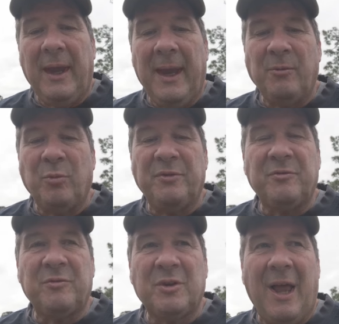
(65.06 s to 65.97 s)
And with
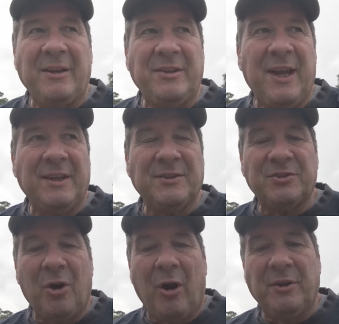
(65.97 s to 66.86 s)
cloudy days,
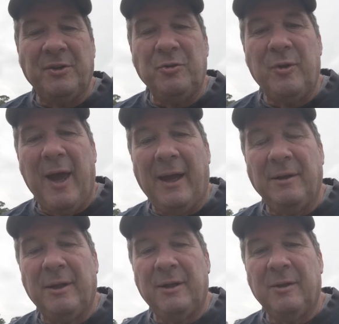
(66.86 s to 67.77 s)
it's hard to do that
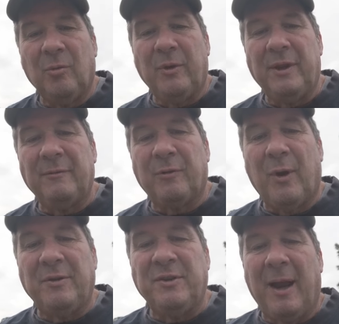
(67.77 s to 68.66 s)
with
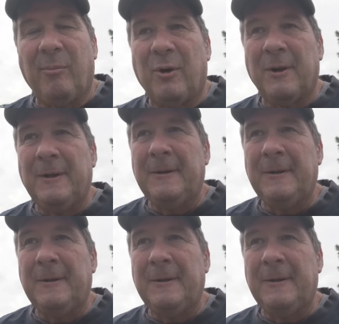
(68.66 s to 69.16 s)
infrared camera.